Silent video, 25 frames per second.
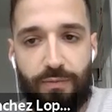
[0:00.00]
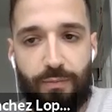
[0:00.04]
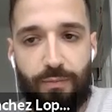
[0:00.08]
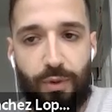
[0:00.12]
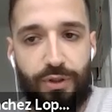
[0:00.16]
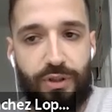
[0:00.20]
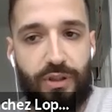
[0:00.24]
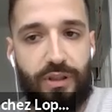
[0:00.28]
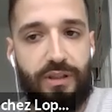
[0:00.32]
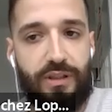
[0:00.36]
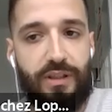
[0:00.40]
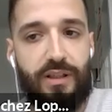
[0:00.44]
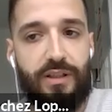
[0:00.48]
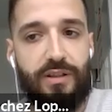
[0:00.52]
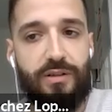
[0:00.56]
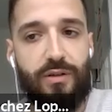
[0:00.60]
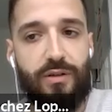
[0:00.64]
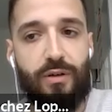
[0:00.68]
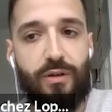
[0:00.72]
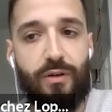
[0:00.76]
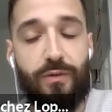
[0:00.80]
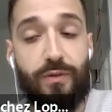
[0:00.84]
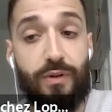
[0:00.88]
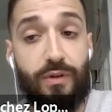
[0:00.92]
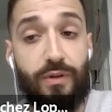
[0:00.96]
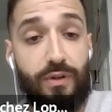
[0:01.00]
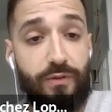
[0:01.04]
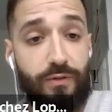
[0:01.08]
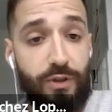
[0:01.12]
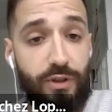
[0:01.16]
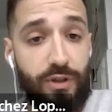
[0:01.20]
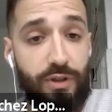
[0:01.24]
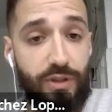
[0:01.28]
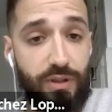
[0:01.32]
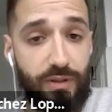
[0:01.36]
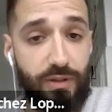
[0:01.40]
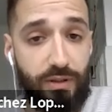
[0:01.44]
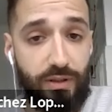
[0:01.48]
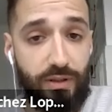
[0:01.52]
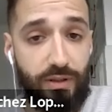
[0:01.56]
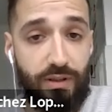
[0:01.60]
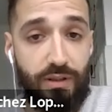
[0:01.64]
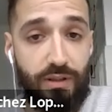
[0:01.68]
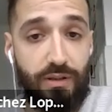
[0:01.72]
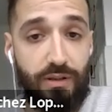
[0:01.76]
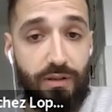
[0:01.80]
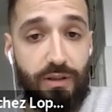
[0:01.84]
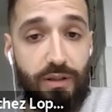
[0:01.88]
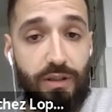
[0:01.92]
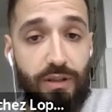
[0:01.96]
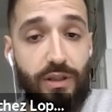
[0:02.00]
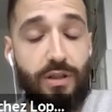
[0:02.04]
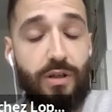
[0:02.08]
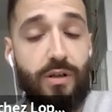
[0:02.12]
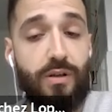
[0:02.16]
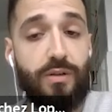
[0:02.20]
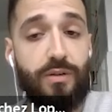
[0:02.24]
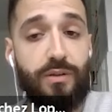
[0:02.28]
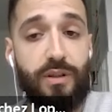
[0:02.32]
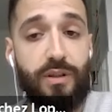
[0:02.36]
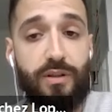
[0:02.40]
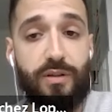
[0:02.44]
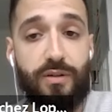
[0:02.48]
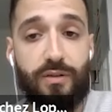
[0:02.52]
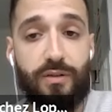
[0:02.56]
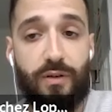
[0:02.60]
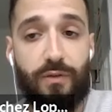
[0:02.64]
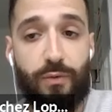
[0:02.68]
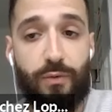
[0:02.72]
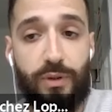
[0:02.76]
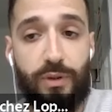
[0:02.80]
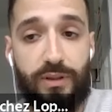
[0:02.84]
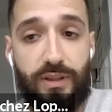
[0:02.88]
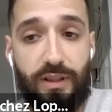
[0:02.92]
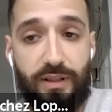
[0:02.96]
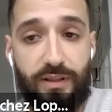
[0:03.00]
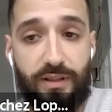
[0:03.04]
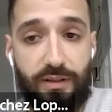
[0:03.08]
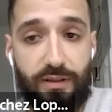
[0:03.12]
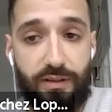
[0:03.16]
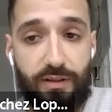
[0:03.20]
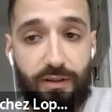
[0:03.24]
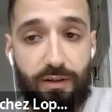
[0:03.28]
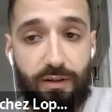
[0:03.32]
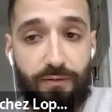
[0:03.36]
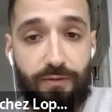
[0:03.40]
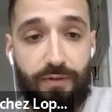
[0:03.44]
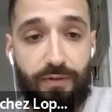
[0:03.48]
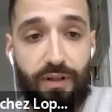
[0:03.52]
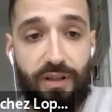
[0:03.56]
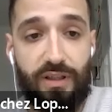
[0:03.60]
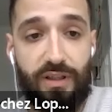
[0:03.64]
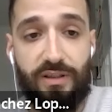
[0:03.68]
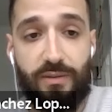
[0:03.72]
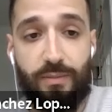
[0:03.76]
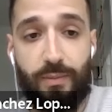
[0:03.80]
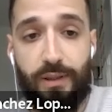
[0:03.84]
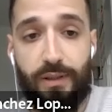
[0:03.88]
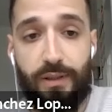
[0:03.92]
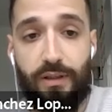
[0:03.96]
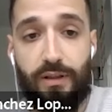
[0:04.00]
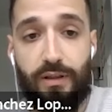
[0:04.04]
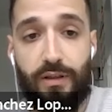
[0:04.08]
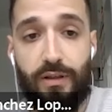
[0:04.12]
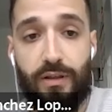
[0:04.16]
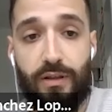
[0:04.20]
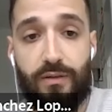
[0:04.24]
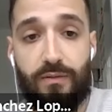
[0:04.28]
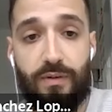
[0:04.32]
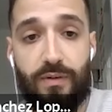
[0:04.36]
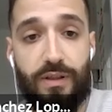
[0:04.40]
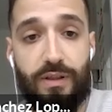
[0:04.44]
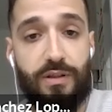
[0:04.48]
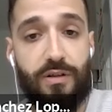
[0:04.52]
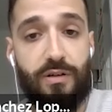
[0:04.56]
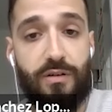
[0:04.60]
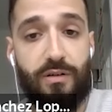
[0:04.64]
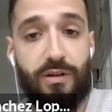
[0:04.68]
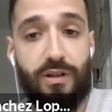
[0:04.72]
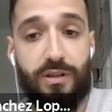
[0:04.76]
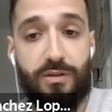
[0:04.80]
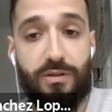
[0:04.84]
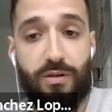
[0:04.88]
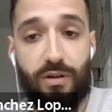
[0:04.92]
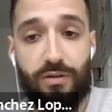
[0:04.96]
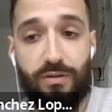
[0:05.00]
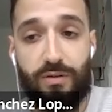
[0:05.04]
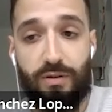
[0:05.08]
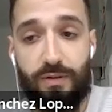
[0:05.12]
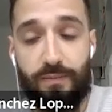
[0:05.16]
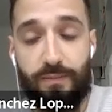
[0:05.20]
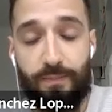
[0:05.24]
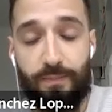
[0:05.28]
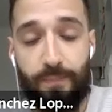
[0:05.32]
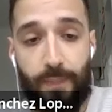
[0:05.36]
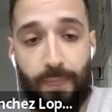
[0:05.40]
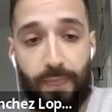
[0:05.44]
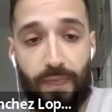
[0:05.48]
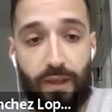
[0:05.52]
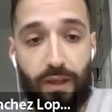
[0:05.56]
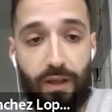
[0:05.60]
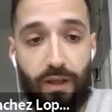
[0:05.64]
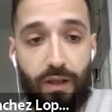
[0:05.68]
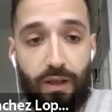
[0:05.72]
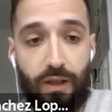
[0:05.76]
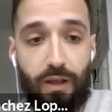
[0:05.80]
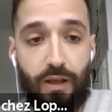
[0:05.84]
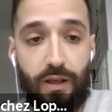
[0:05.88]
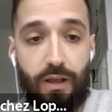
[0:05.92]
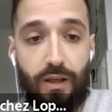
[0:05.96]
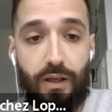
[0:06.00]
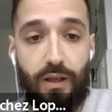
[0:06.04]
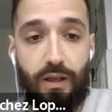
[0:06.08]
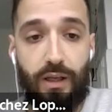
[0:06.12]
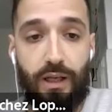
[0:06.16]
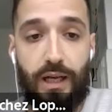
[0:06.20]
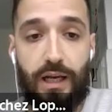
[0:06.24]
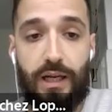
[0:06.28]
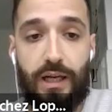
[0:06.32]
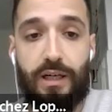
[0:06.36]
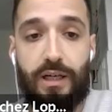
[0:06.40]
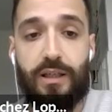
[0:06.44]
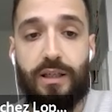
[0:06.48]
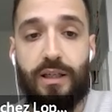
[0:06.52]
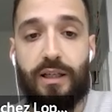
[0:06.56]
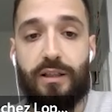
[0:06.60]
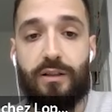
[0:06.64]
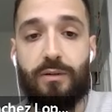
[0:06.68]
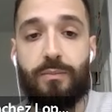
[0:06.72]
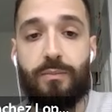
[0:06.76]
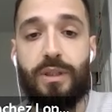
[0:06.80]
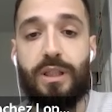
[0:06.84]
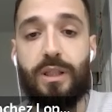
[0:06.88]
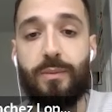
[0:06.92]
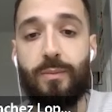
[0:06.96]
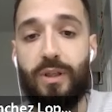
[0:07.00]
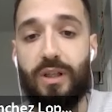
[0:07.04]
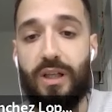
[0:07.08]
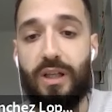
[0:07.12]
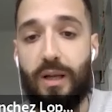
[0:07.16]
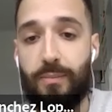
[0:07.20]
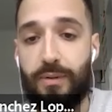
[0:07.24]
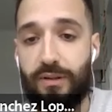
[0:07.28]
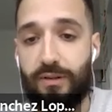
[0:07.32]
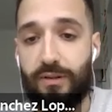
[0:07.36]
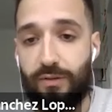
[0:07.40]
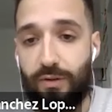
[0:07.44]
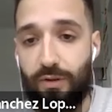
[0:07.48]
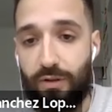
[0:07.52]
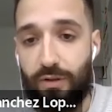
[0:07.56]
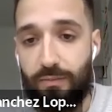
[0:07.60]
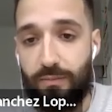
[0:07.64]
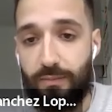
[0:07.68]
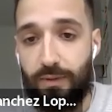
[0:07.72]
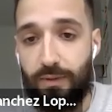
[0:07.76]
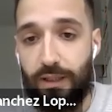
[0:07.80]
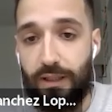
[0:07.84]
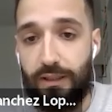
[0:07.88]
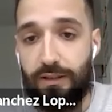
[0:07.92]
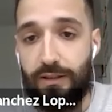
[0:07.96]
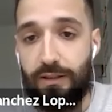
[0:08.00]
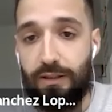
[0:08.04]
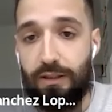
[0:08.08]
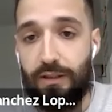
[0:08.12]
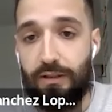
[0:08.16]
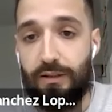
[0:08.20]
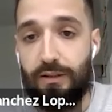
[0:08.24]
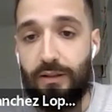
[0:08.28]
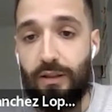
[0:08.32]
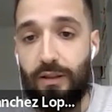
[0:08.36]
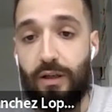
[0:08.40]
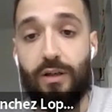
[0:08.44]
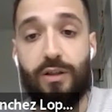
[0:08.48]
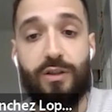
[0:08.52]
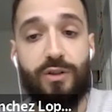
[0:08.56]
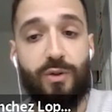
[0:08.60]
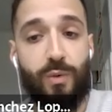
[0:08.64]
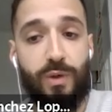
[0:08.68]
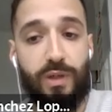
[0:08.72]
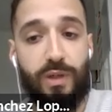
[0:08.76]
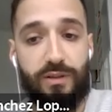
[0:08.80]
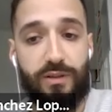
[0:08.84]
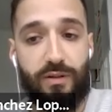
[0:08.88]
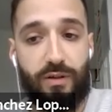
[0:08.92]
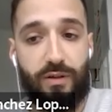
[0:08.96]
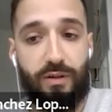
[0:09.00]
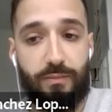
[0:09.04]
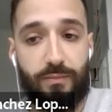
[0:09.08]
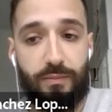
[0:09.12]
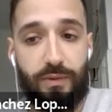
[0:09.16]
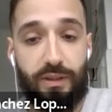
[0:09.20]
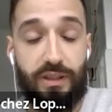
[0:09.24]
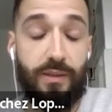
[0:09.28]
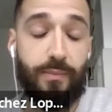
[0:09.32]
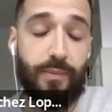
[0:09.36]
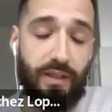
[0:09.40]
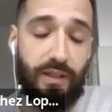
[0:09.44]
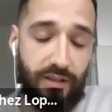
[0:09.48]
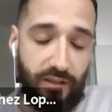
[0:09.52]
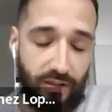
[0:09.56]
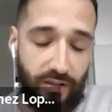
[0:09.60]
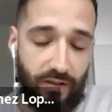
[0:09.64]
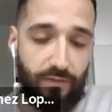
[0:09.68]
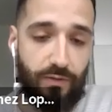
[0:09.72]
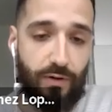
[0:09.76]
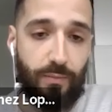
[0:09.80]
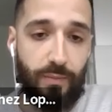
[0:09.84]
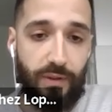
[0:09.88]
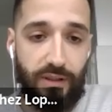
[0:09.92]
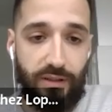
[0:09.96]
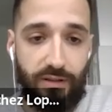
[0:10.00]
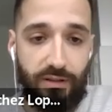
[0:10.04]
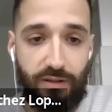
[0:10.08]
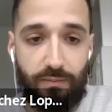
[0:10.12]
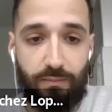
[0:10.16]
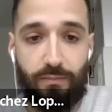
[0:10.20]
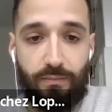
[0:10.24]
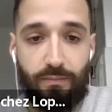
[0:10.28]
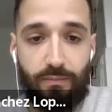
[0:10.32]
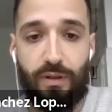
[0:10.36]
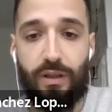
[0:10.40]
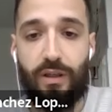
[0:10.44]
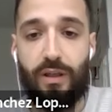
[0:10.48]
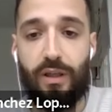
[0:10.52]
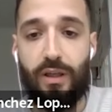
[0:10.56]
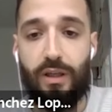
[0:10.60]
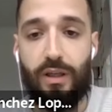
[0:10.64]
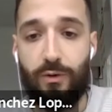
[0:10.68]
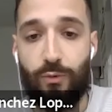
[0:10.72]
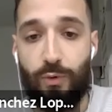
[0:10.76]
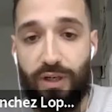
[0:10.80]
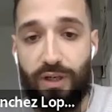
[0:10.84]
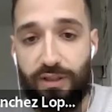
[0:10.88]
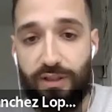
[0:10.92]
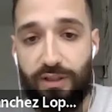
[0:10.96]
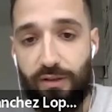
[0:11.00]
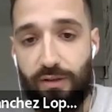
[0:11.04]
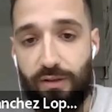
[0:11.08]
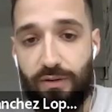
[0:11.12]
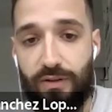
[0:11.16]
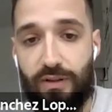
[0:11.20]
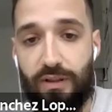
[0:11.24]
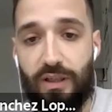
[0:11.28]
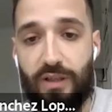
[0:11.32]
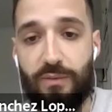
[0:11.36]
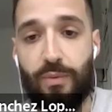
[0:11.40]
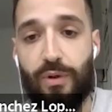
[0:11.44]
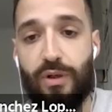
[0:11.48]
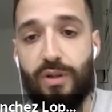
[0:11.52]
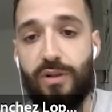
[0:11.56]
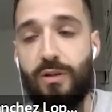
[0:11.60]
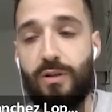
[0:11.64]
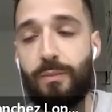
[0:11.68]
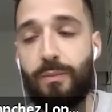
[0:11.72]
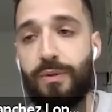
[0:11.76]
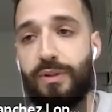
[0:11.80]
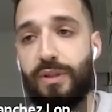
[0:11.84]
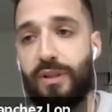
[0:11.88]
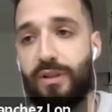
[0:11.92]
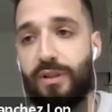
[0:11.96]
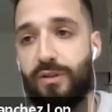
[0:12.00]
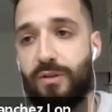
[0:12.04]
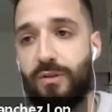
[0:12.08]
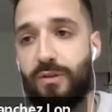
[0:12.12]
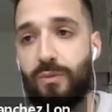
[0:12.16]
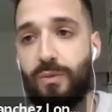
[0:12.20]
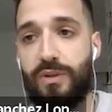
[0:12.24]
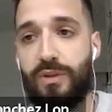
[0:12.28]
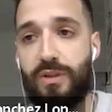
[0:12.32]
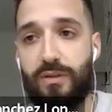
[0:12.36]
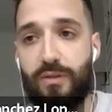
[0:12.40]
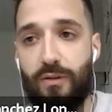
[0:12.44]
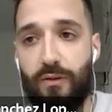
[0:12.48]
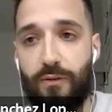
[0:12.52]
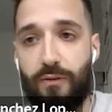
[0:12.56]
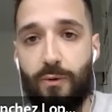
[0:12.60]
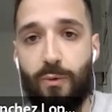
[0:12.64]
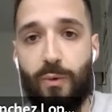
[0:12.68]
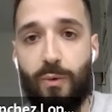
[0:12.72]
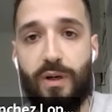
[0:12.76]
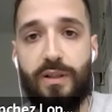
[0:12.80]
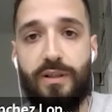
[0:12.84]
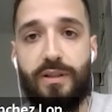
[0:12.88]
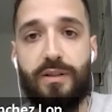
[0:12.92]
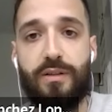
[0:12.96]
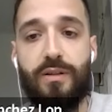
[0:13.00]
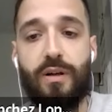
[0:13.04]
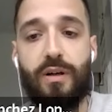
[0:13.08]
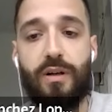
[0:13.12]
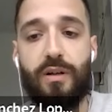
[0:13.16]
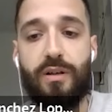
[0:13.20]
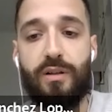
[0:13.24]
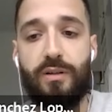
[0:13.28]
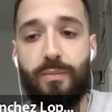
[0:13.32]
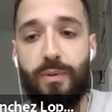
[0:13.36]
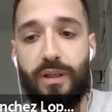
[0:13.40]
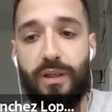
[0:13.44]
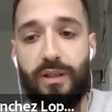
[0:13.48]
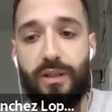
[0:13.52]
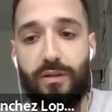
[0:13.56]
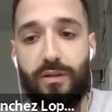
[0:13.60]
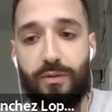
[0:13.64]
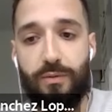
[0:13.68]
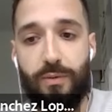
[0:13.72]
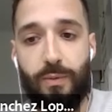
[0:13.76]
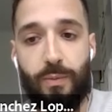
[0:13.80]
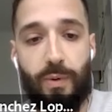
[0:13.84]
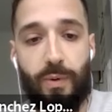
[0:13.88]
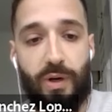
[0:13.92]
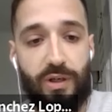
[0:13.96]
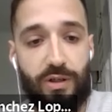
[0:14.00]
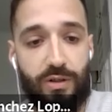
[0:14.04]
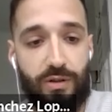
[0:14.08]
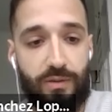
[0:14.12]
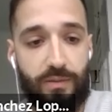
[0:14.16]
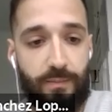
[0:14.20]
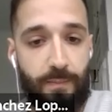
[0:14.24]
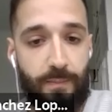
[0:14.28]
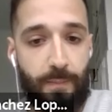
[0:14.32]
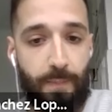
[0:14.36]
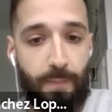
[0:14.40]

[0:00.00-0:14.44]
modeling the history of the universe. The initial conditions of quintessence are fixed by the inflationary attractor. Adding a minimal coupling term and an R-squared term in the Palatini formalism rescues the exponential potential, which is otherwise discarded by observation.